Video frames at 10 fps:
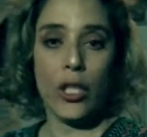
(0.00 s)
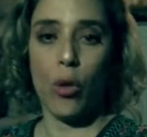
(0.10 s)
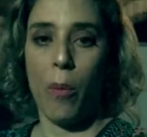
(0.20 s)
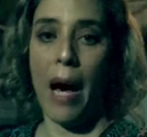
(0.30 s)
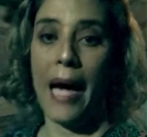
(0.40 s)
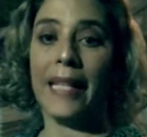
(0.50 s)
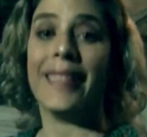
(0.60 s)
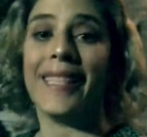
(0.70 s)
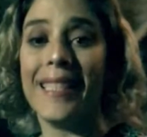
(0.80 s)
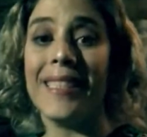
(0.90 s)
to buy
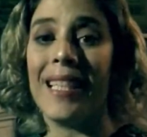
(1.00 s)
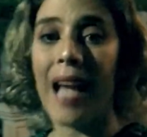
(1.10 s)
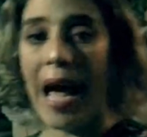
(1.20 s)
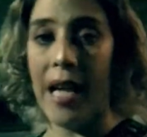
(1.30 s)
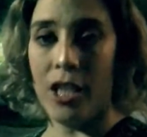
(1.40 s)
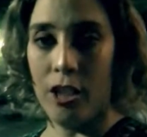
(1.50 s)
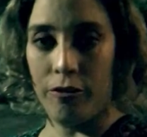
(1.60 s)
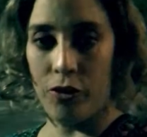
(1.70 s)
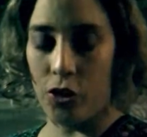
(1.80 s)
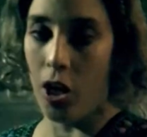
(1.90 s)
this kind
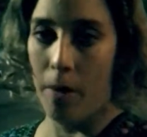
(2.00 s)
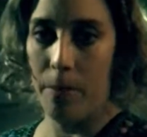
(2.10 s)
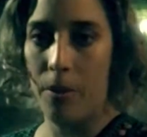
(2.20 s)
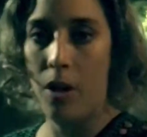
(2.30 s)
of top